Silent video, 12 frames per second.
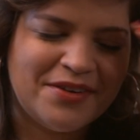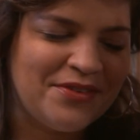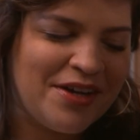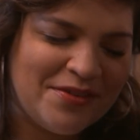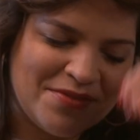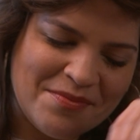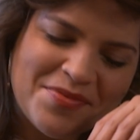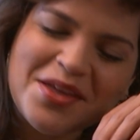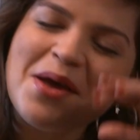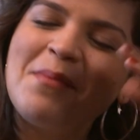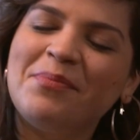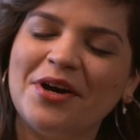I ever have them.
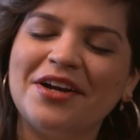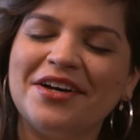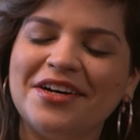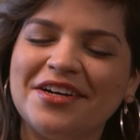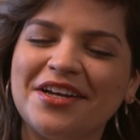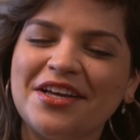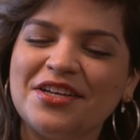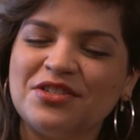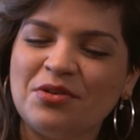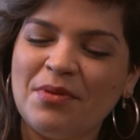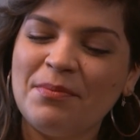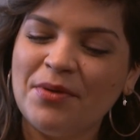But,
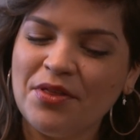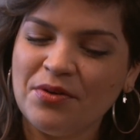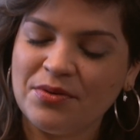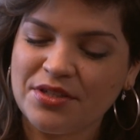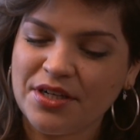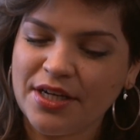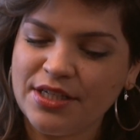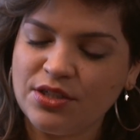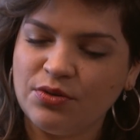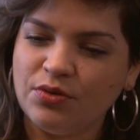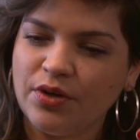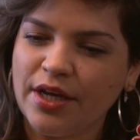so my mother was in high
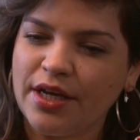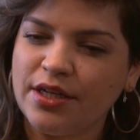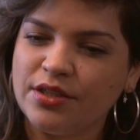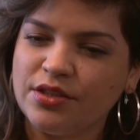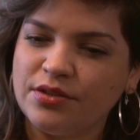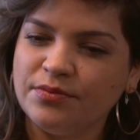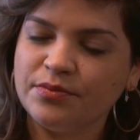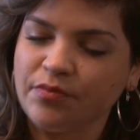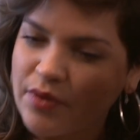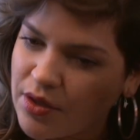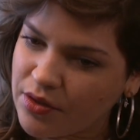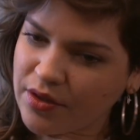school and
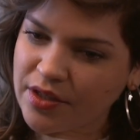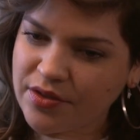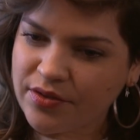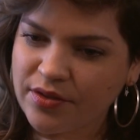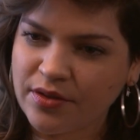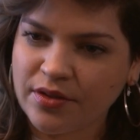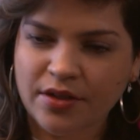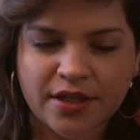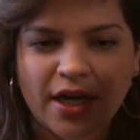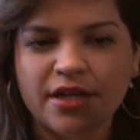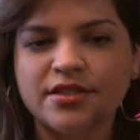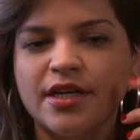this
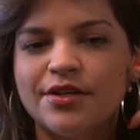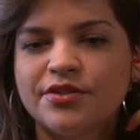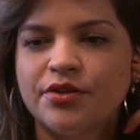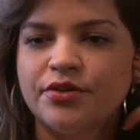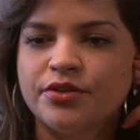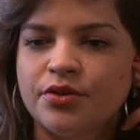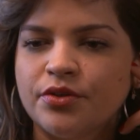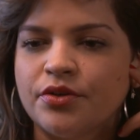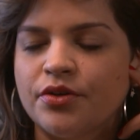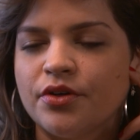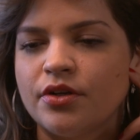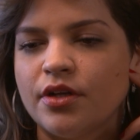guidance counselor told
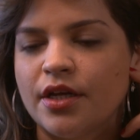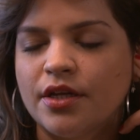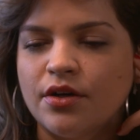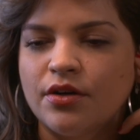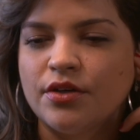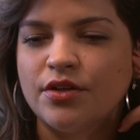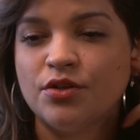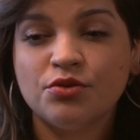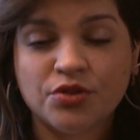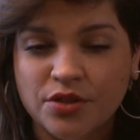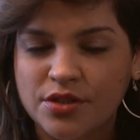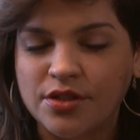her, like, you
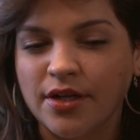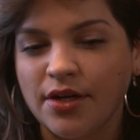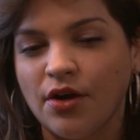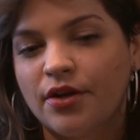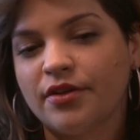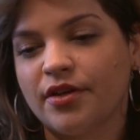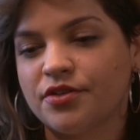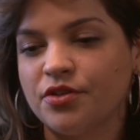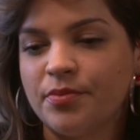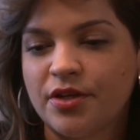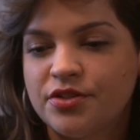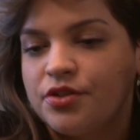shouldn't study
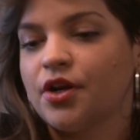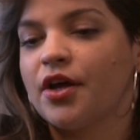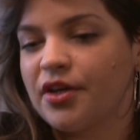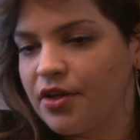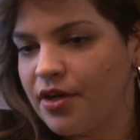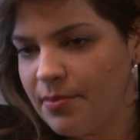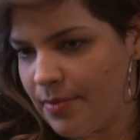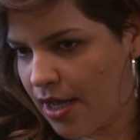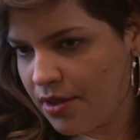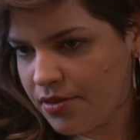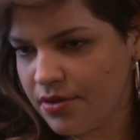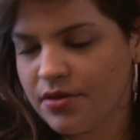architecture because you're not good at
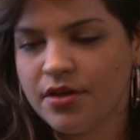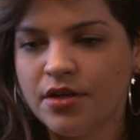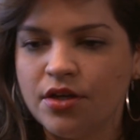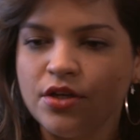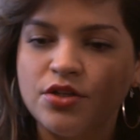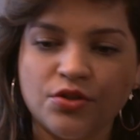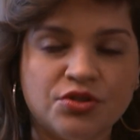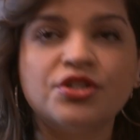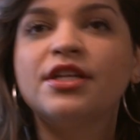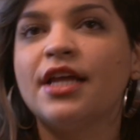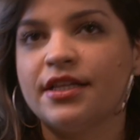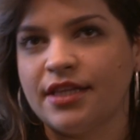math. So
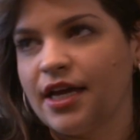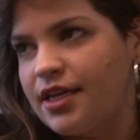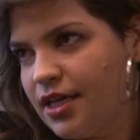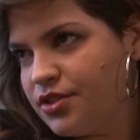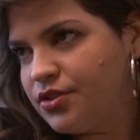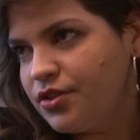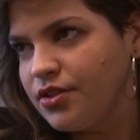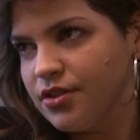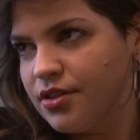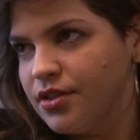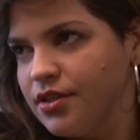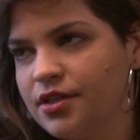she let that get to her.
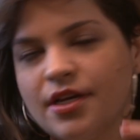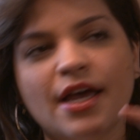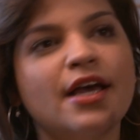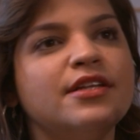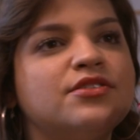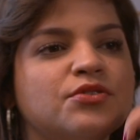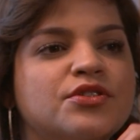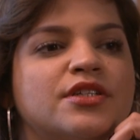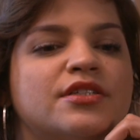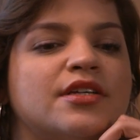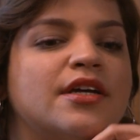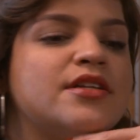And so she
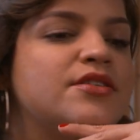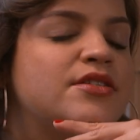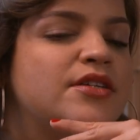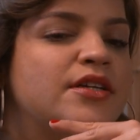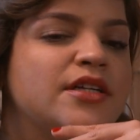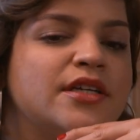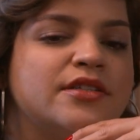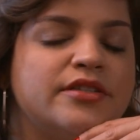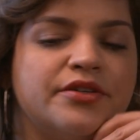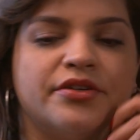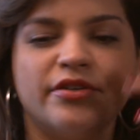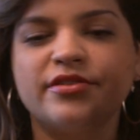decided to study
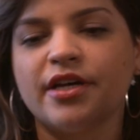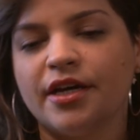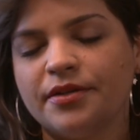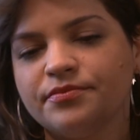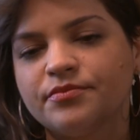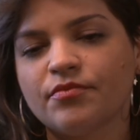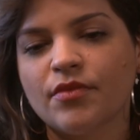interior design.